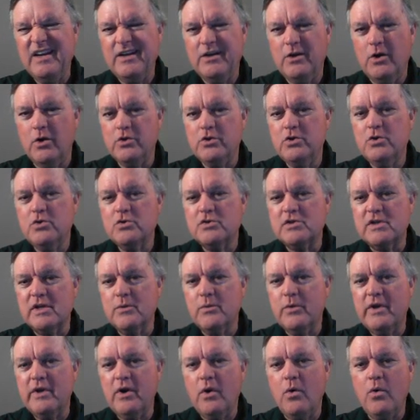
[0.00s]
You know,
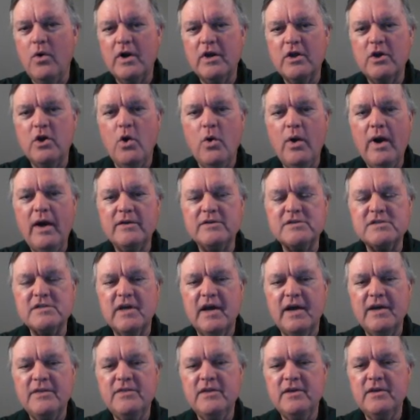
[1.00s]
usually we don't want to go
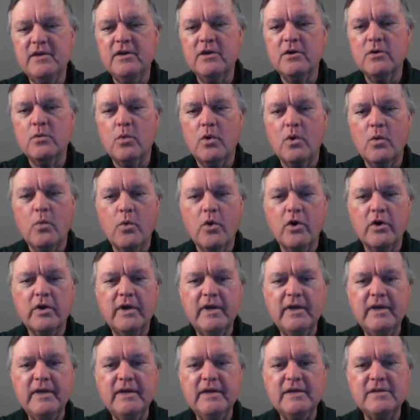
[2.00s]
outside the year we're
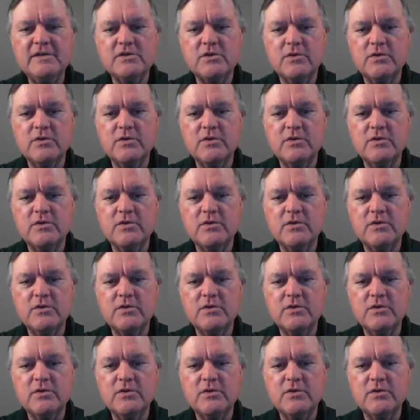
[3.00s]
working in,